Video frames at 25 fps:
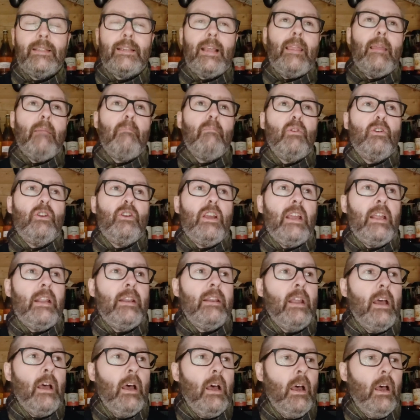Then they put it
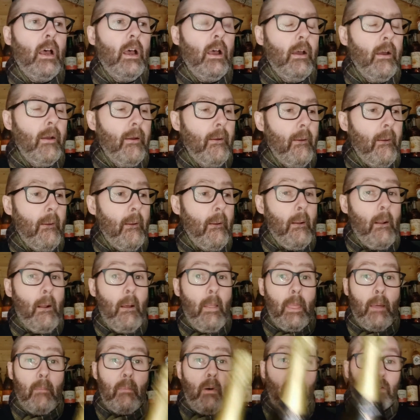in
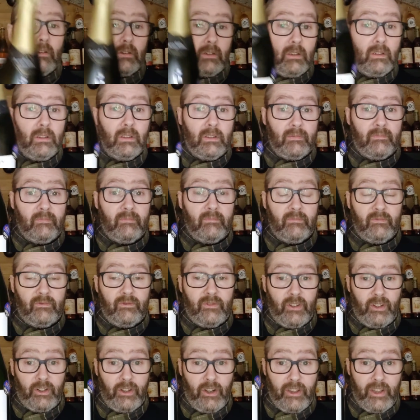the bottles
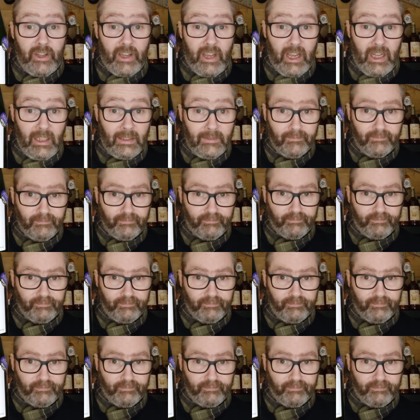for another year,